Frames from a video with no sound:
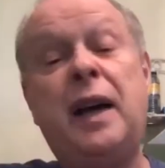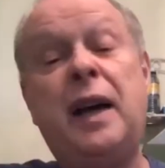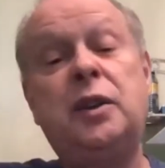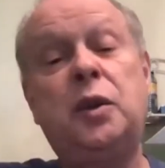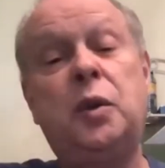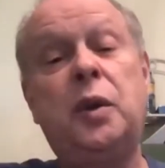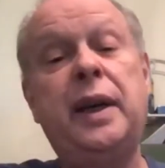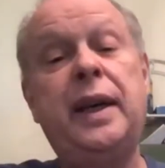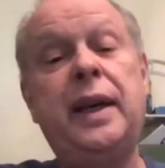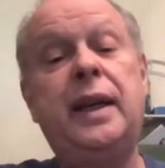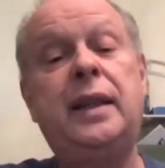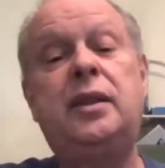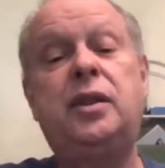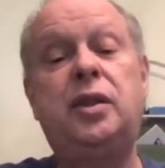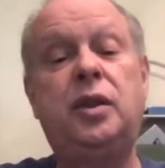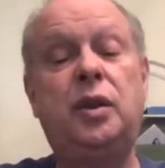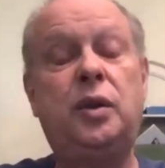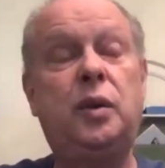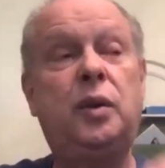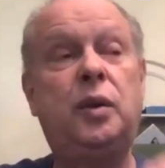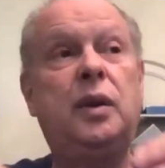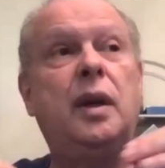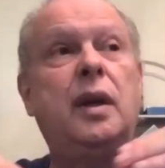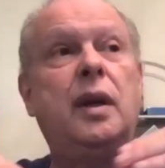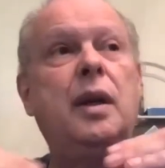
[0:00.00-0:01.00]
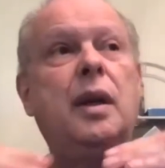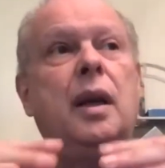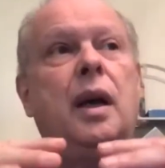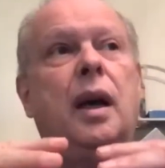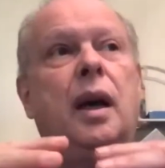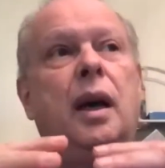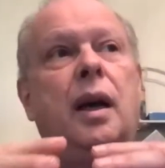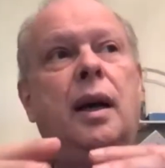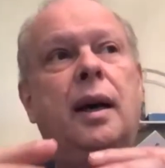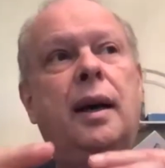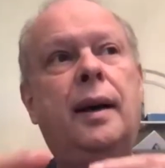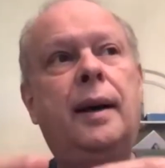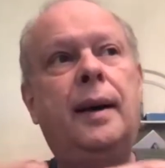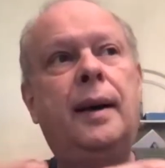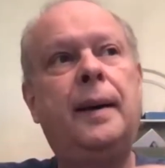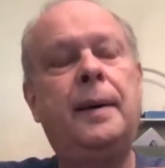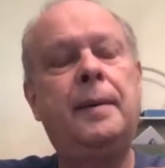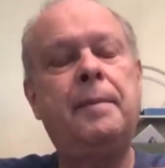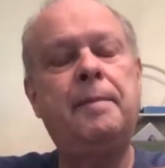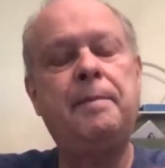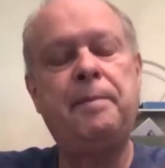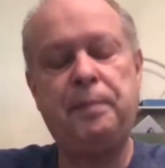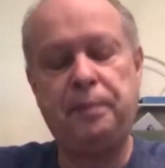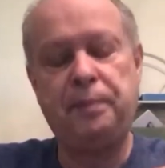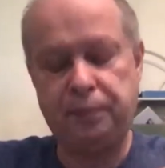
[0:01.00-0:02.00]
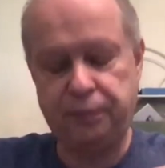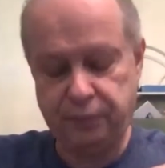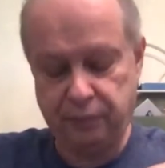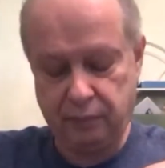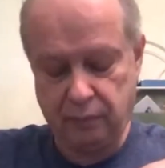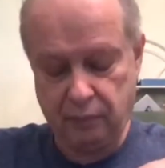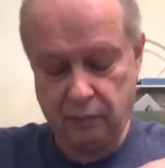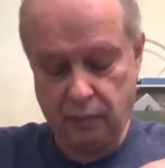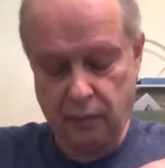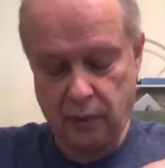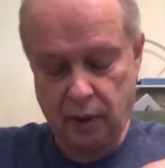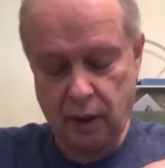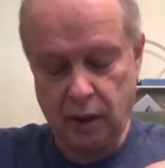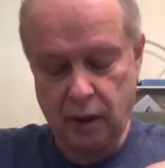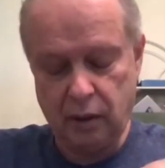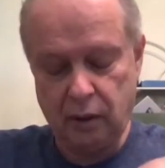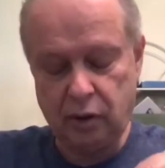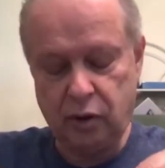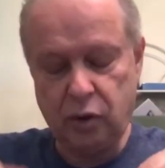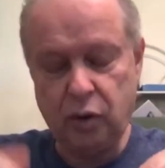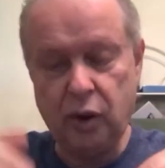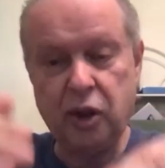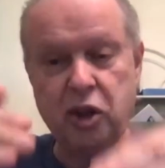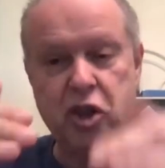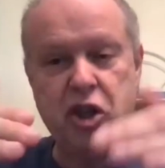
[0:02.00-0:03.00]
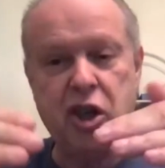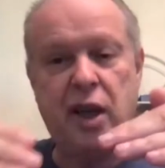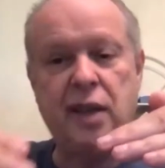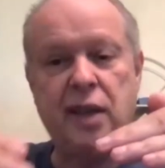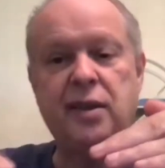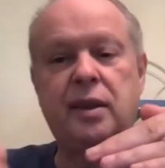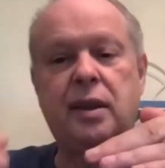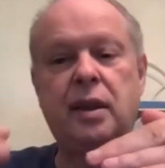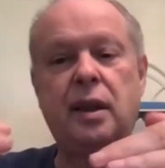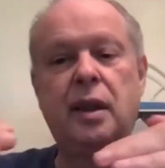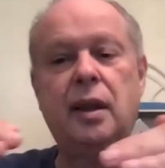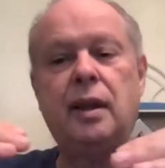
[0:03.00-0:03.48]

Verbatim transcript: a way to, um, to adjust